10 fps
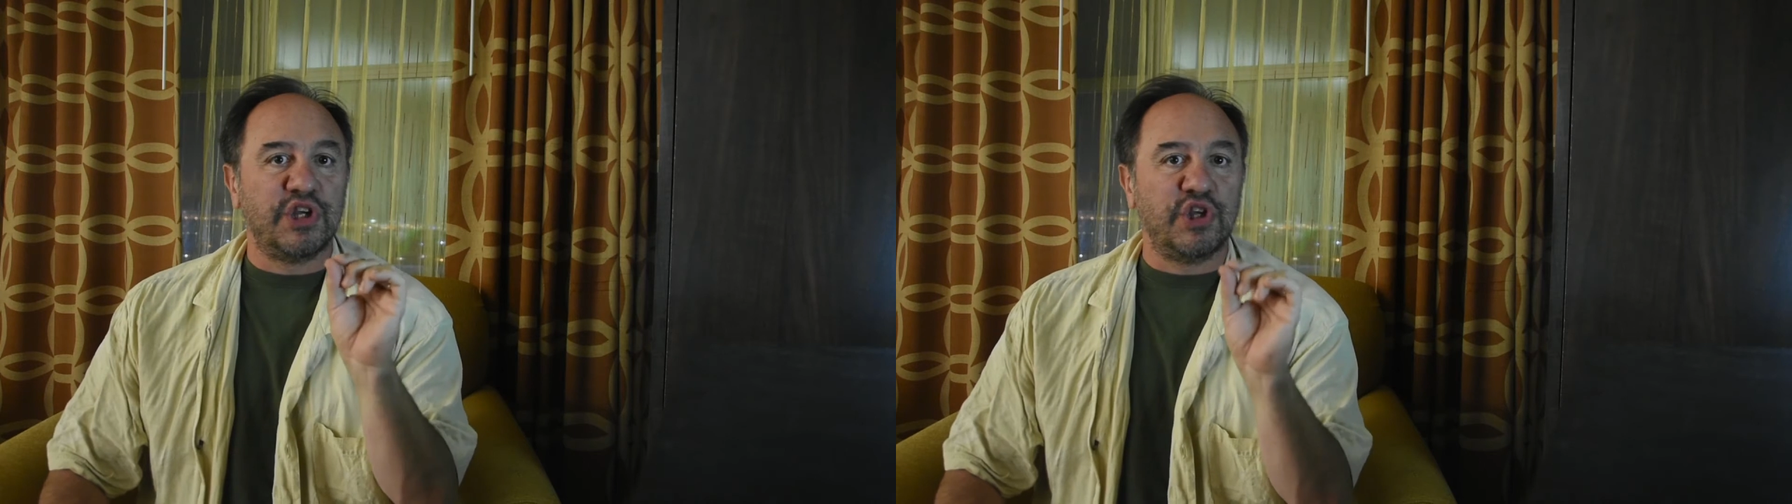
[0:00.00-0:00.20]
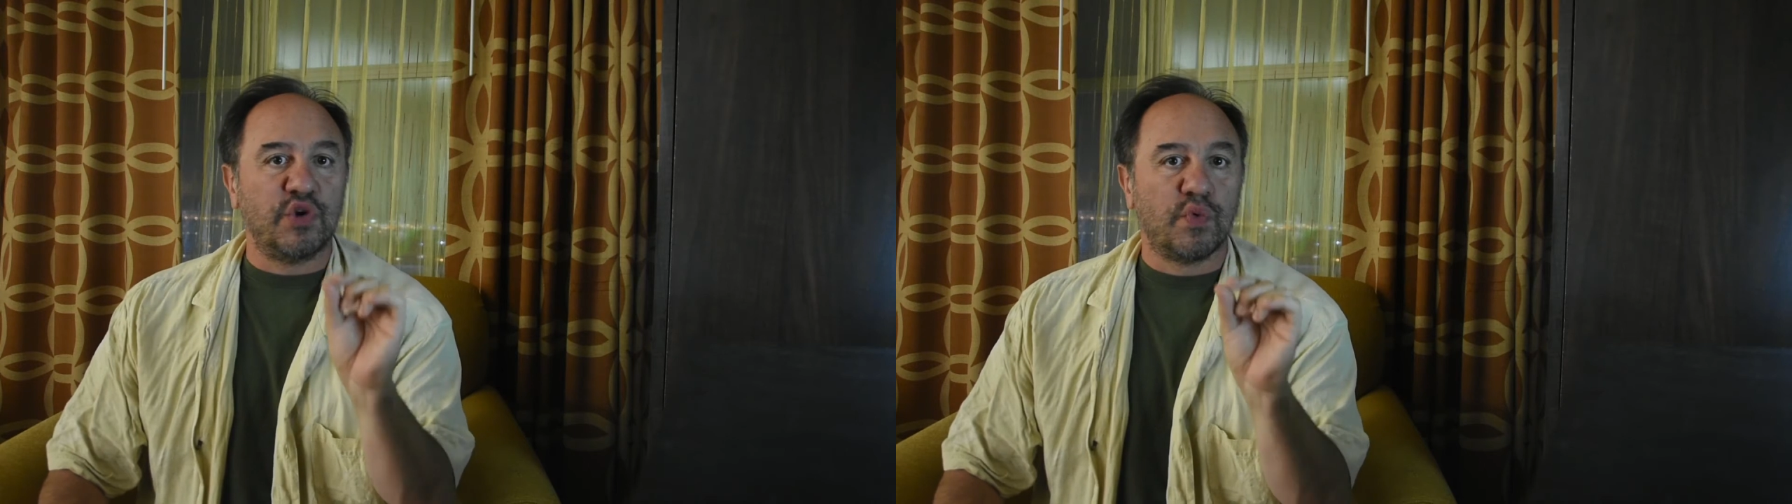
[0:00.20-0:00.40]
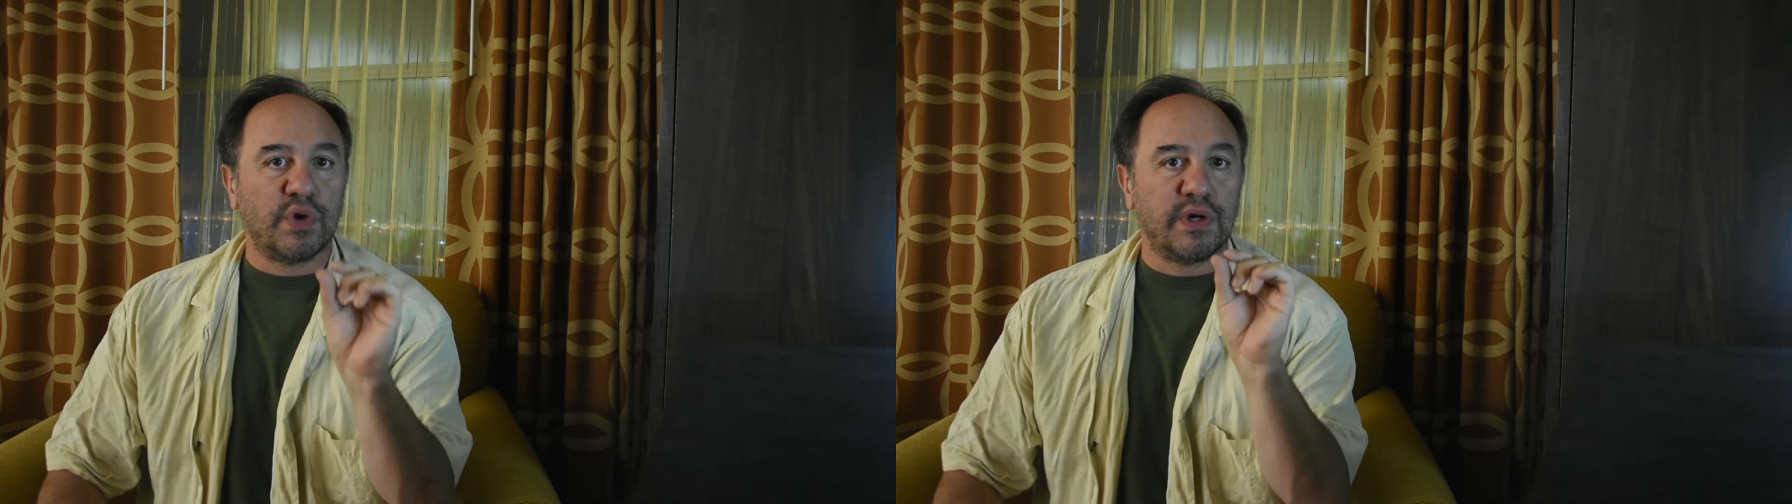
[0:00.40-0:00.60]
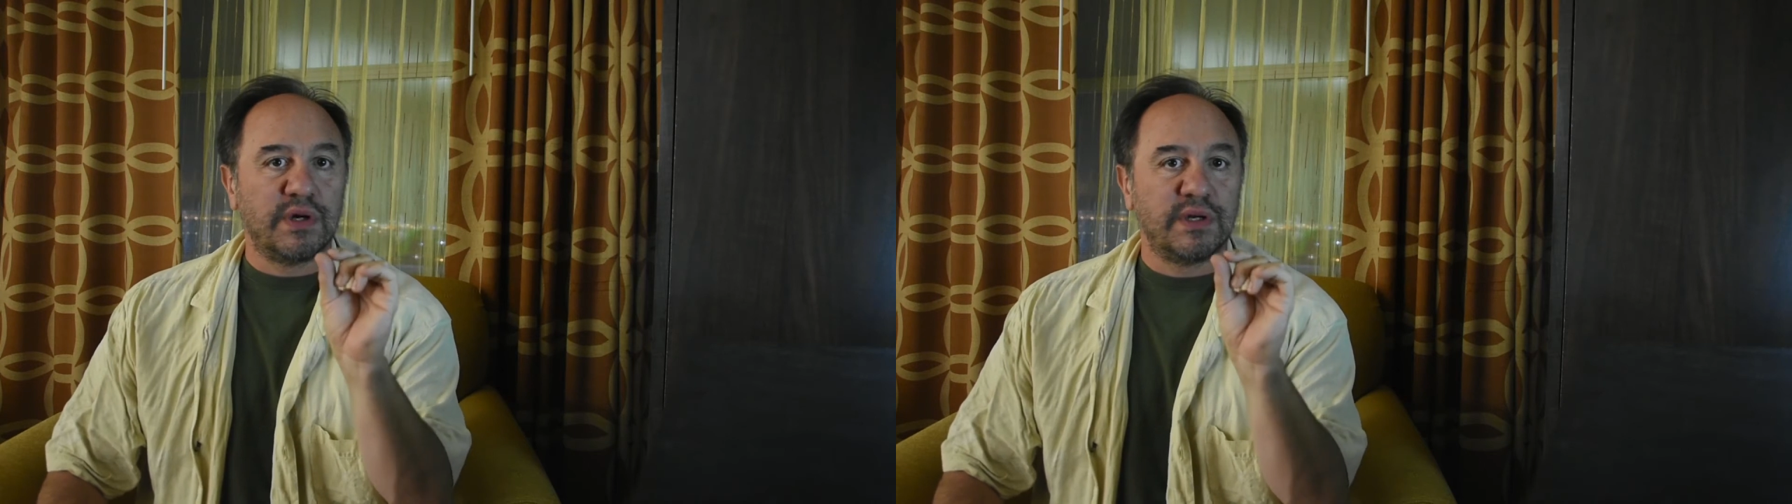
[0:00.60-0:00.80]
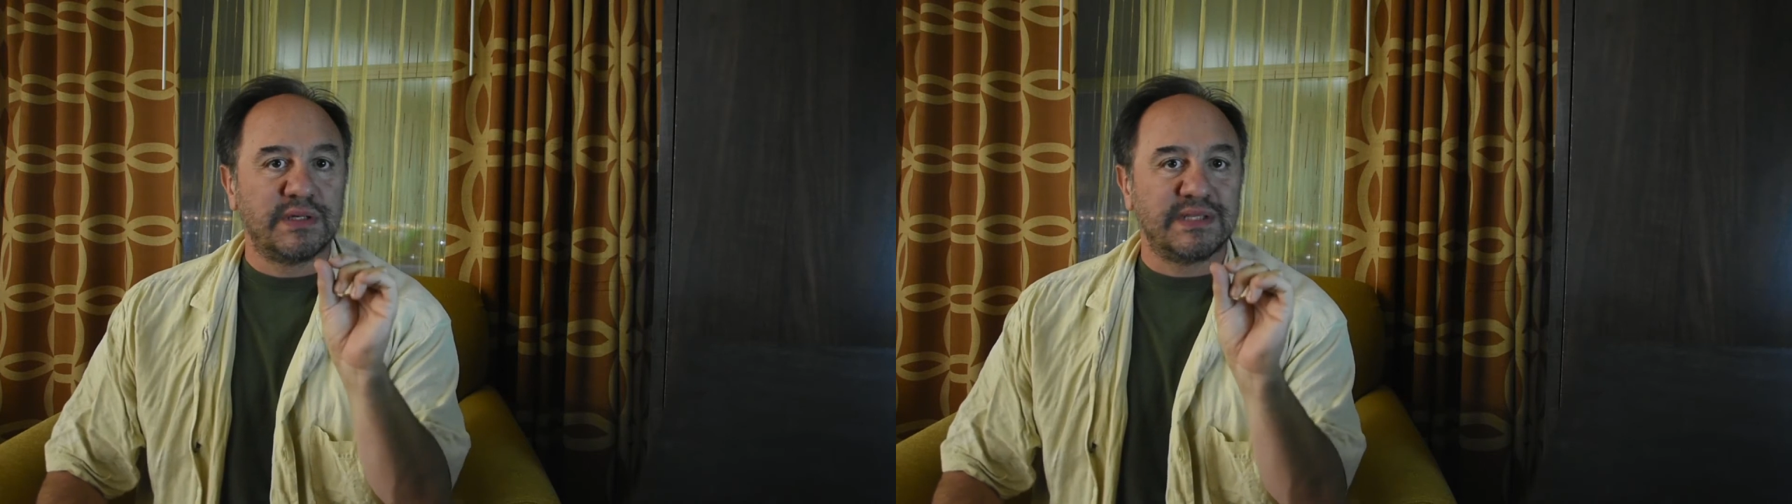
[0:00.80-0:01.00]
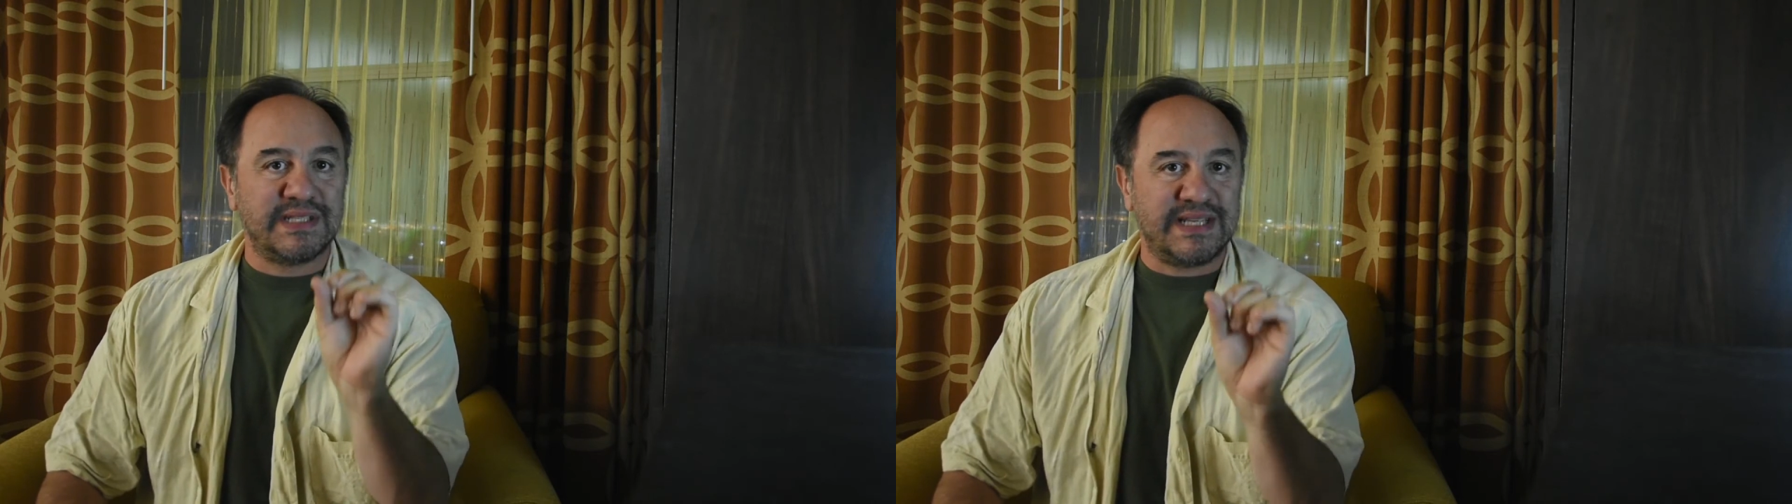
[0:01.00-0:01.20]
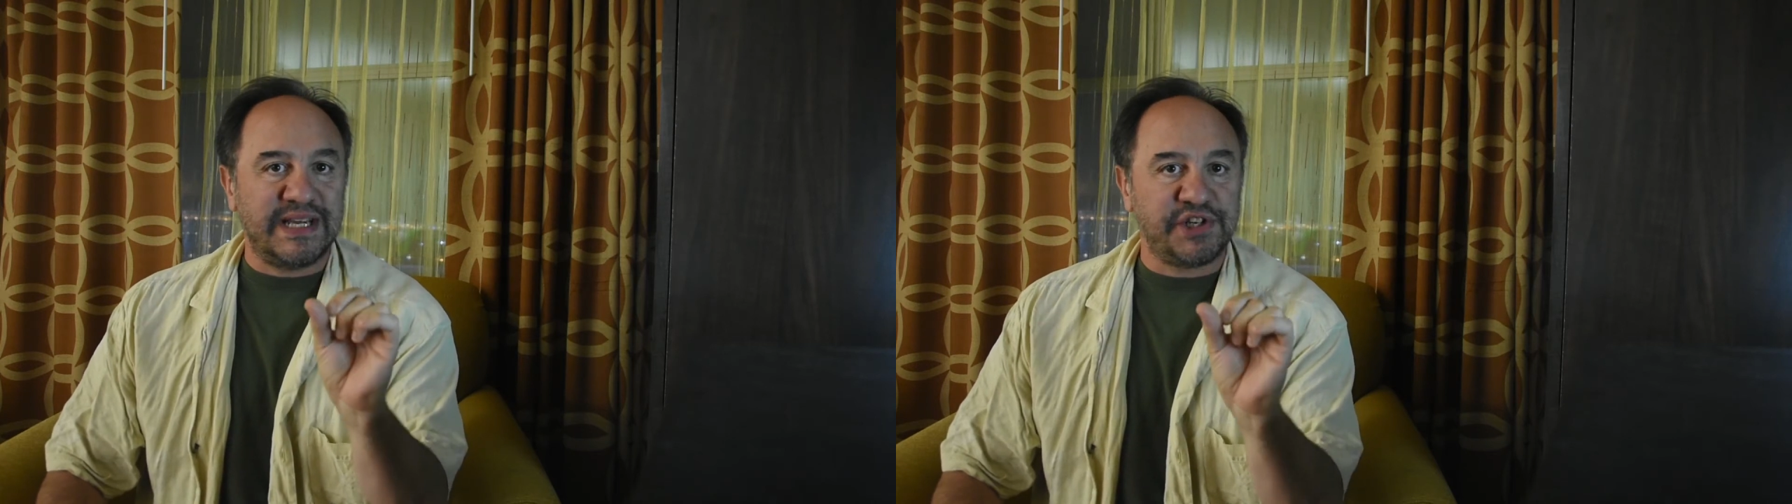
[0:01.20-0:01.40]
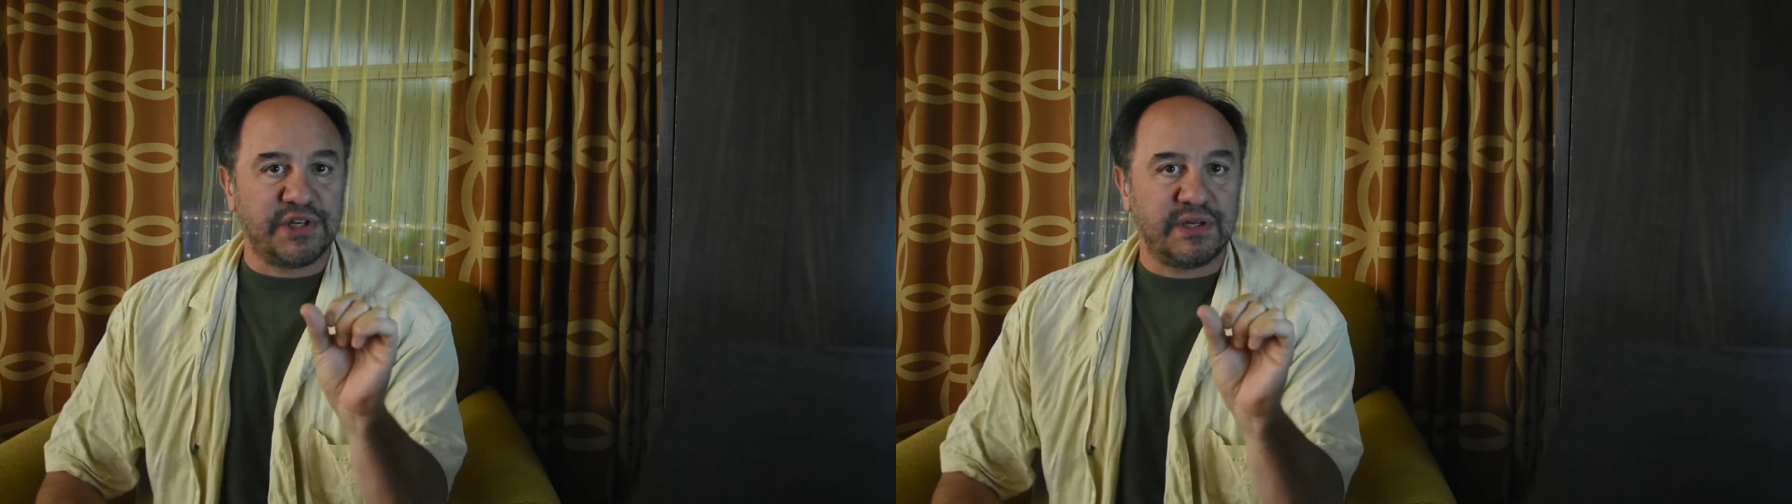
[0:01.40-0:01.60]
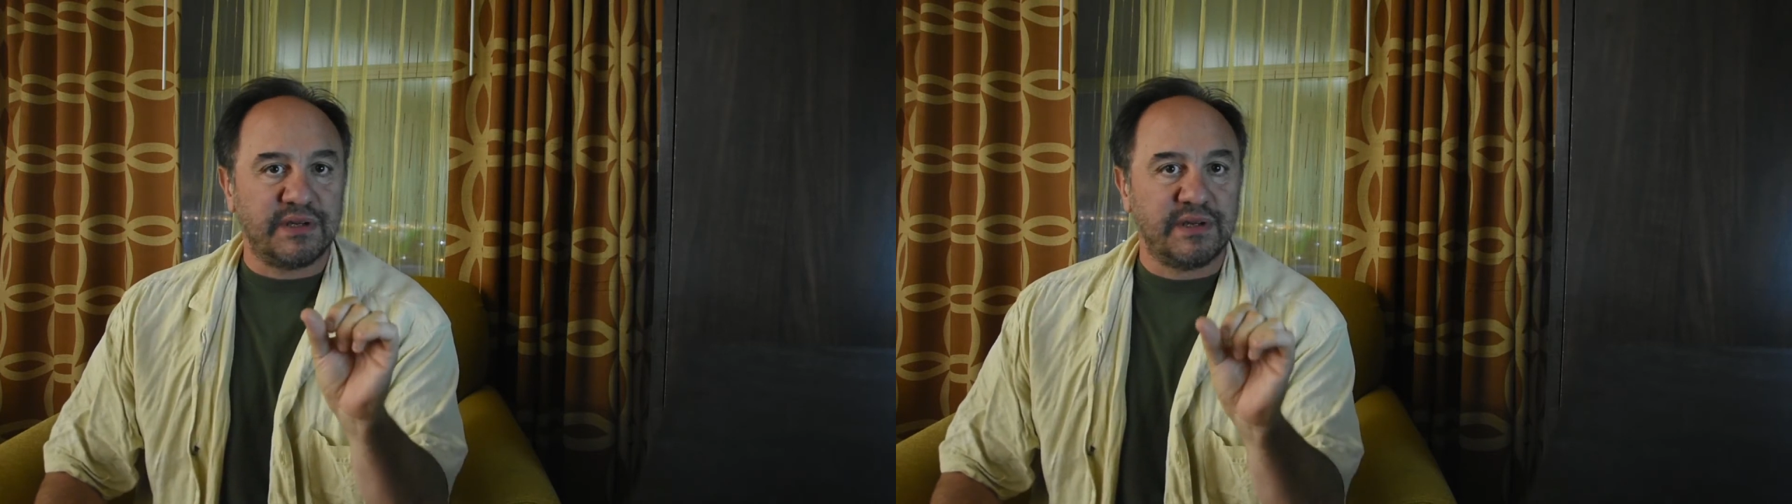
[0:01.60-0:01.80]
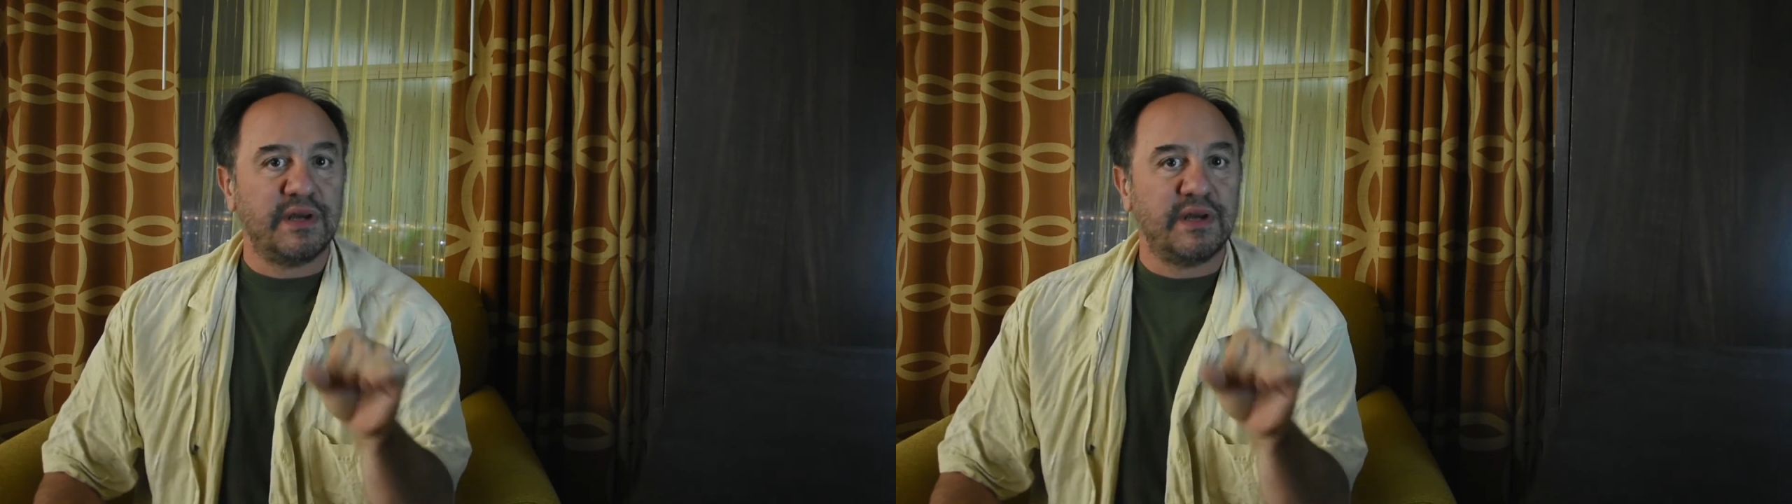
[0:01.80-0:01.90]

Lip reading: your station,